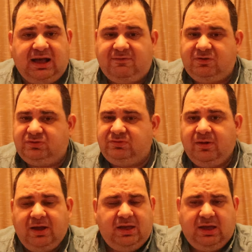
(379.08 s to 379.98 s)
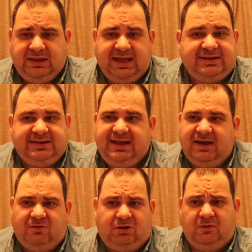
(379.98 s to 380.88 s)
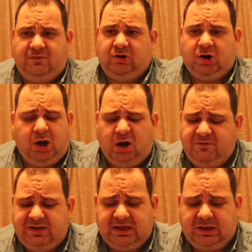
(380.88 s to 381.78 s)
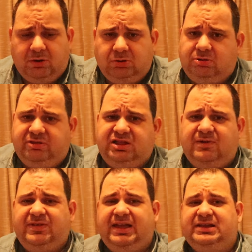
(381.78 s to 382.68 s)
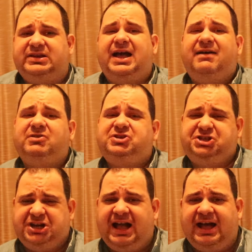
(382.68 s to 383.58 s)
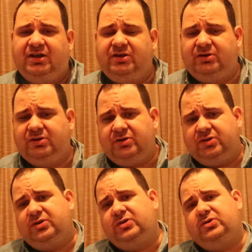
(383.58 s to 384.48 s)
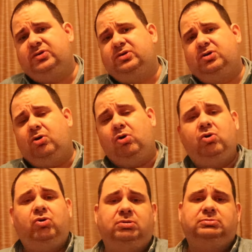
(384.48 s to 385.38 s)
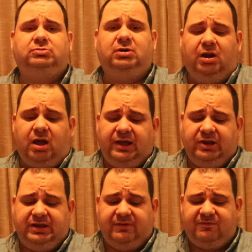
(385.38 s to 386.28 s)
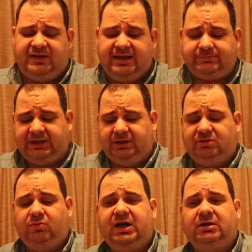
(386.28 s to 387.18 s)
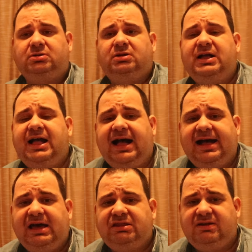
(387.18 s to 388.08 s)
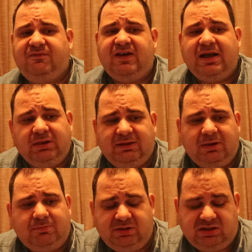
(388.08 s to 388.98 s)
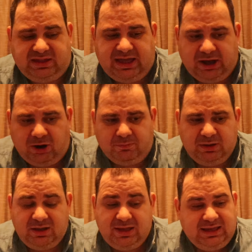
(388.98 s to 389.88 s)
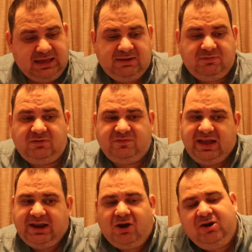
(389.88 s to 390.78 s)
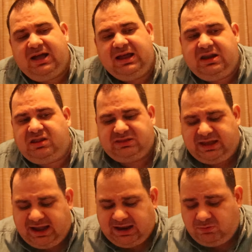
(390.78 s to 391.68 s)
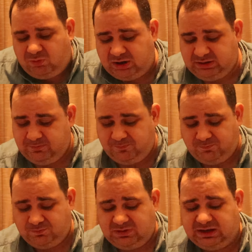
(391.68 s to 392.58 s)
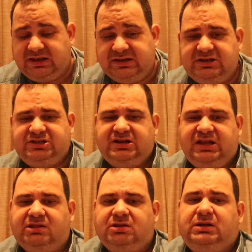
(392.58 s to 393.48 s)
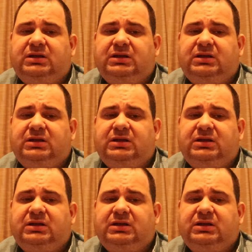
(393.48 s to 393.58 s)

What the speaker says: have a get together over a coffee or something and have a chat. Or rely on your family as well. Ask family members to help, even if they don't understand what the condition is.